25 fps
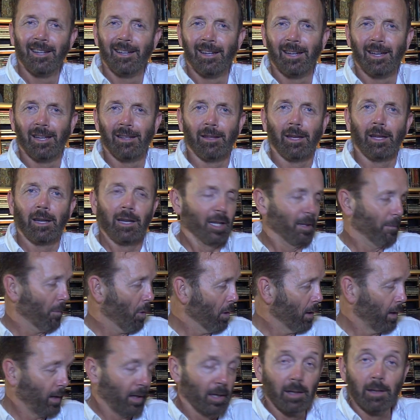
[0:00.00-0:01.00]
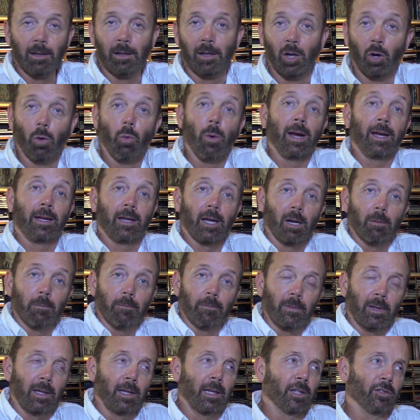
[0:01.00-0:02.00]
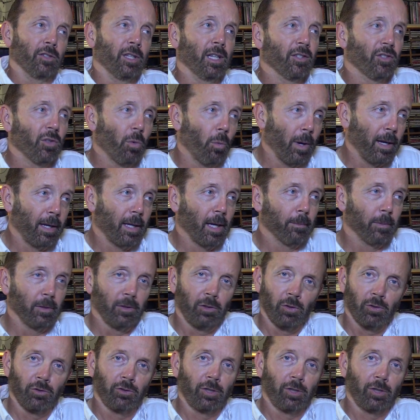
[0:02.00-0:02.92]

And then in the morning, he'll wake up, because he doesn't wake up until